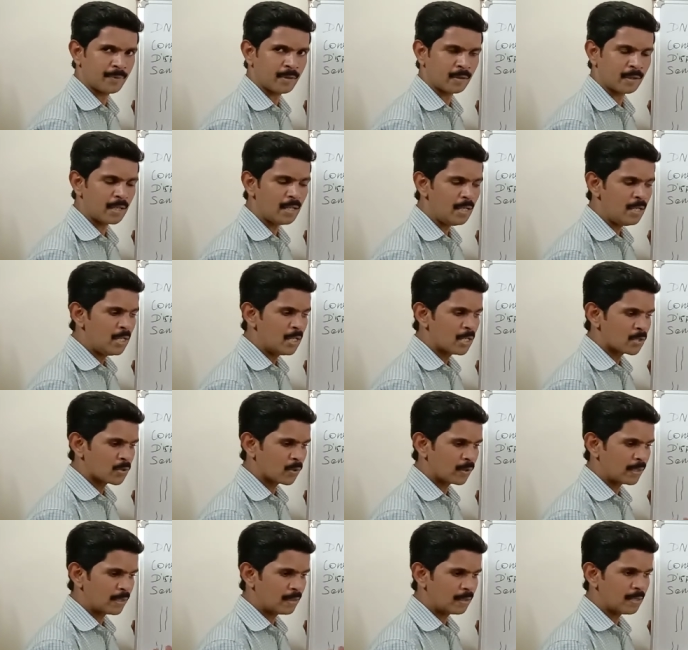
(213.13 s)
Okay, so
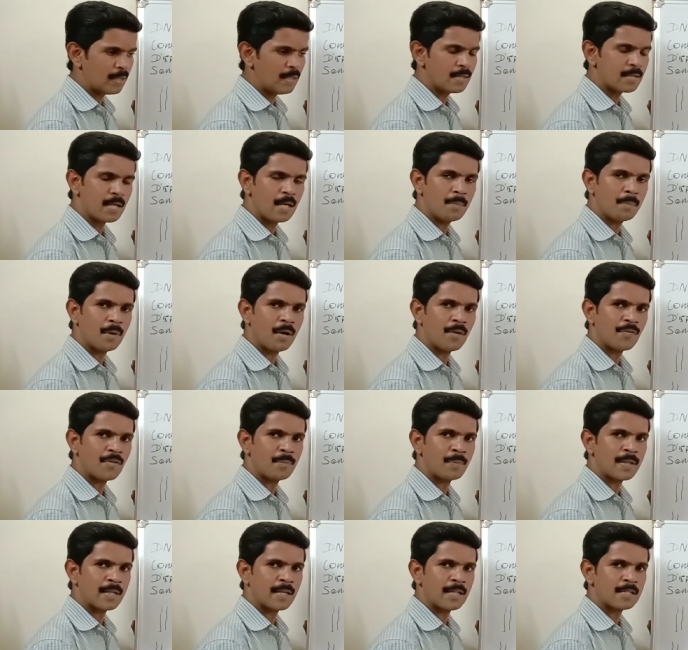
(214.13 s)
in this type of
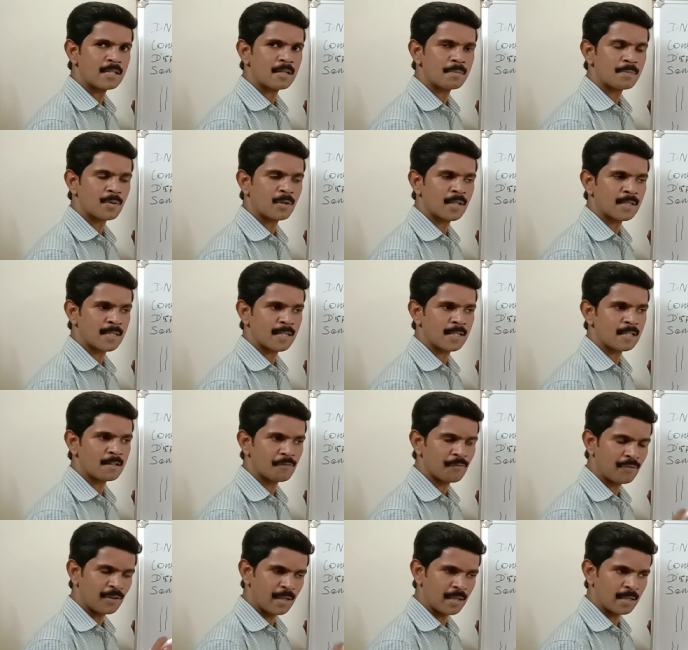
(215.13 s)
replication
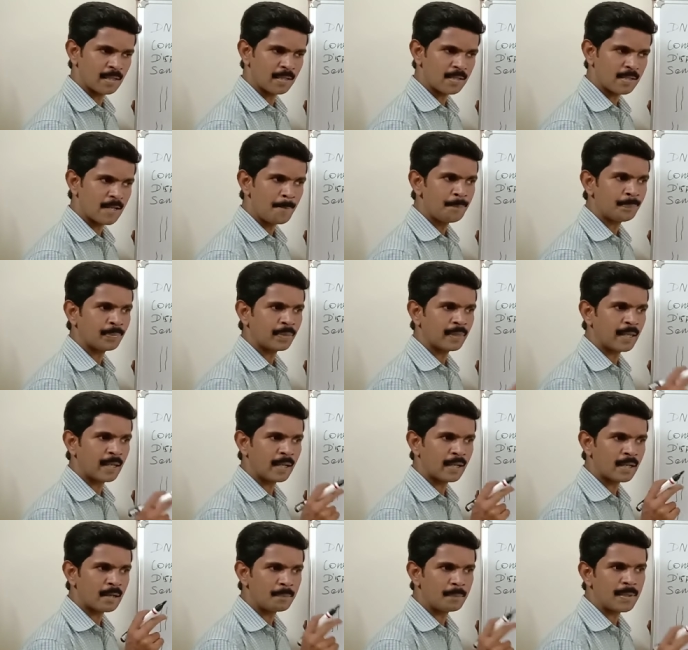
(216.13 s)
process, first the
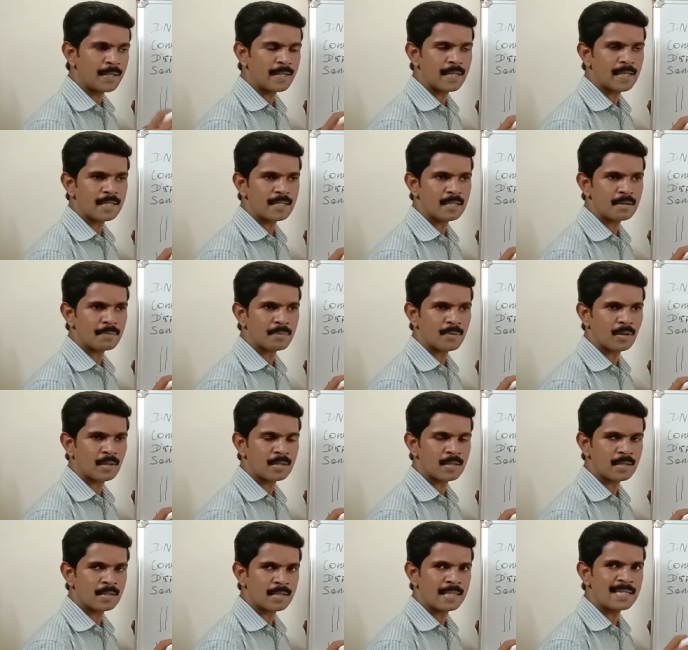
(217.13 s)
replication
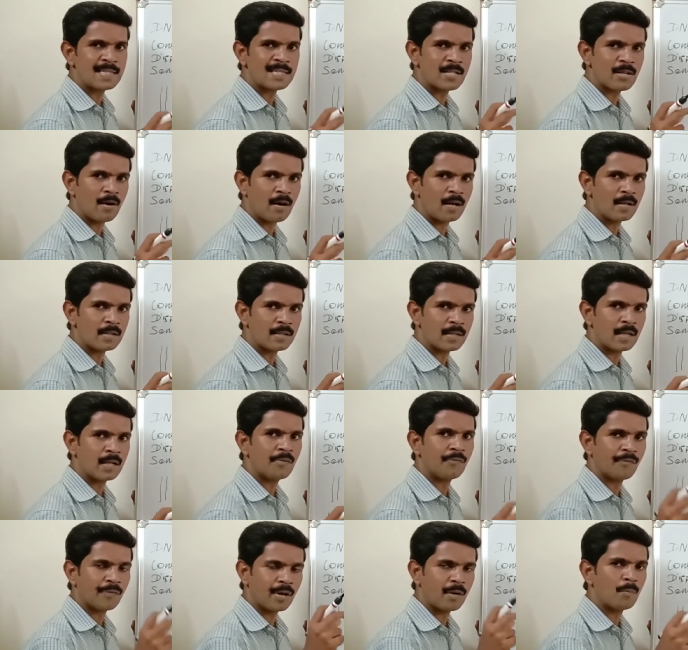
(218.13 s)
process is
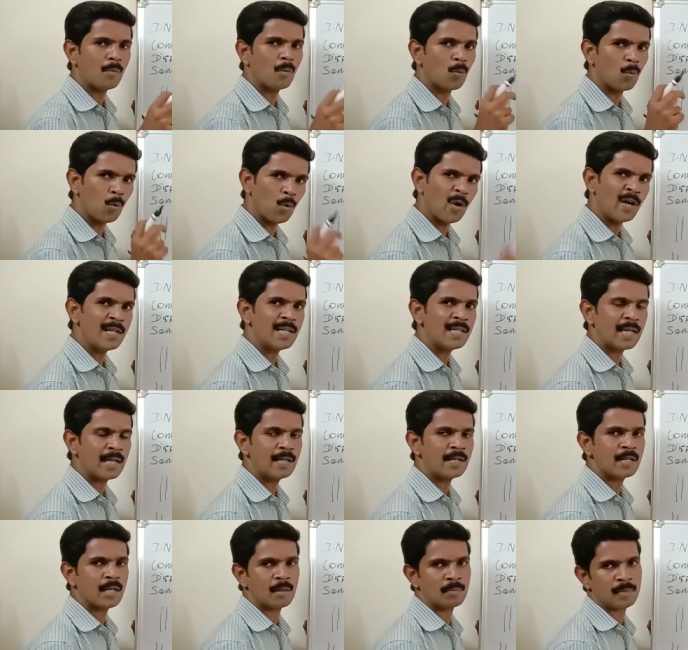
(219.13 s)
started from one
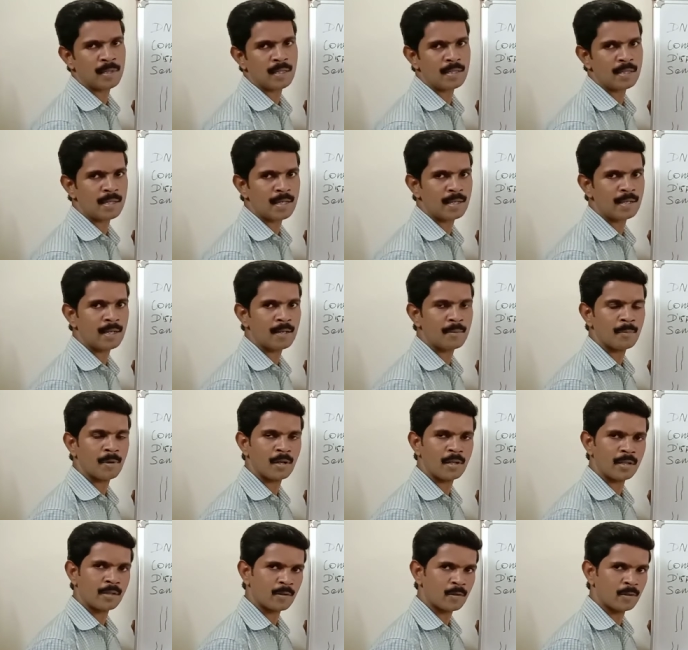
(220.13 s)
end of the DNA
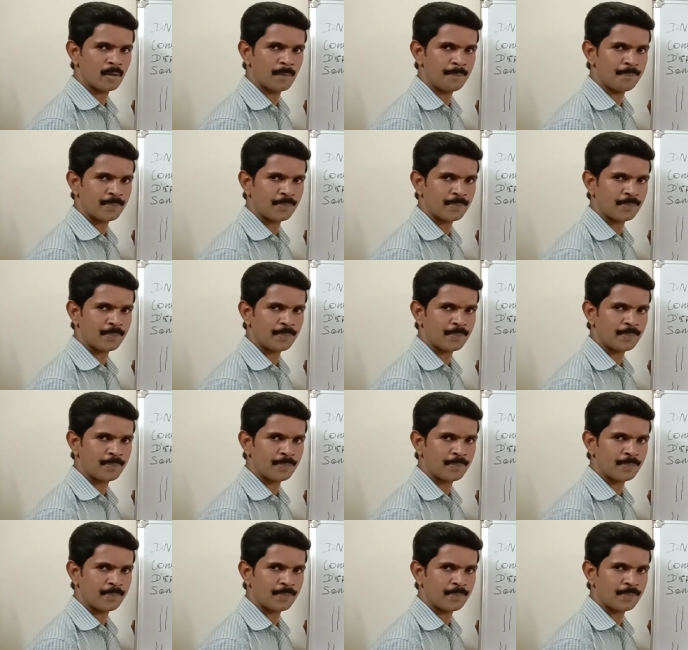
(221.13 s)
molecule.